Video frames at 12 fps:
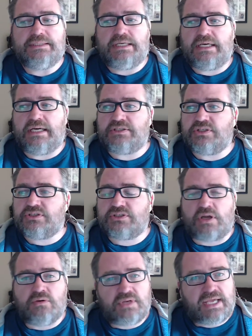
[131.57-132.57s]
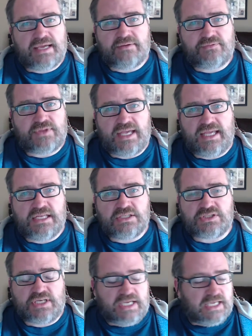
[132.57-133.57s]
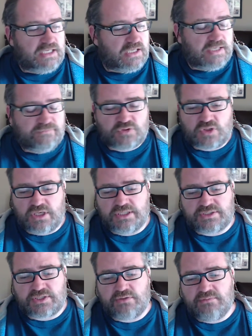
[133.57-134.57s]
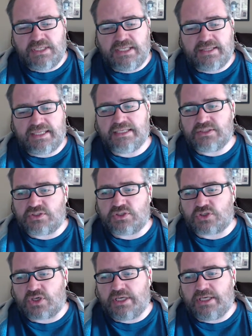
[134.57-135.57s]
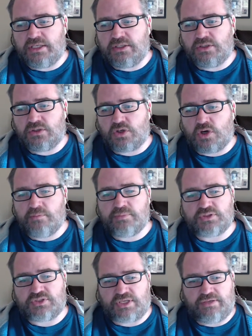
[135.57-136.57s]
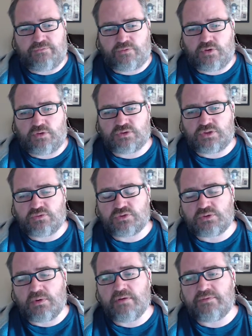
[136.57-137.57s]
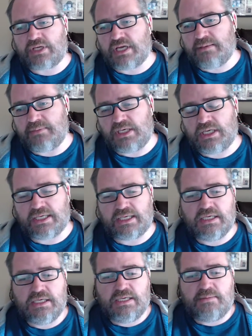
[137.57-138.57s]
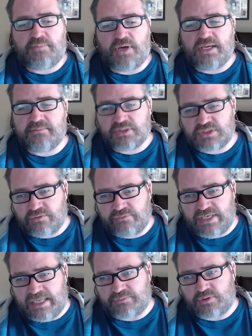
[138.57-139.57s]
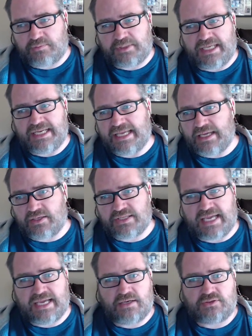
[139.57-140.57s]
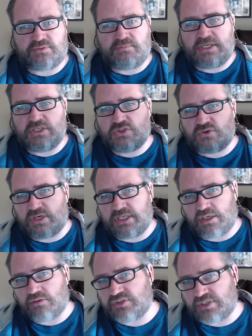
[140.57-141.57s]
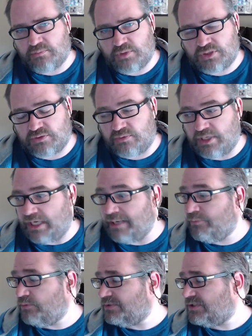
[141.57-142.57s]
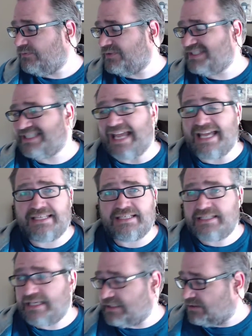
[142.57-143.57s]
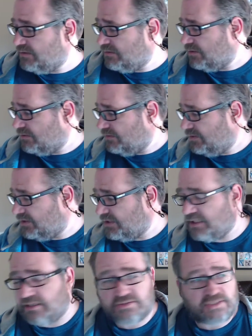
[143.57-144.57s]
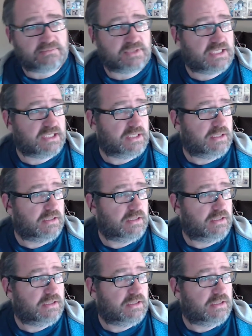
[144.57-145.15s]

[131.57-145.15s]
I just don't have that energy. And I've tried so many things to try and compensate for it or to overcome it. Like, buying myself a laptop, getting out of the house, making sure I go somewhere to write. I bought myself a standing desk. Look, this thing goes up and down.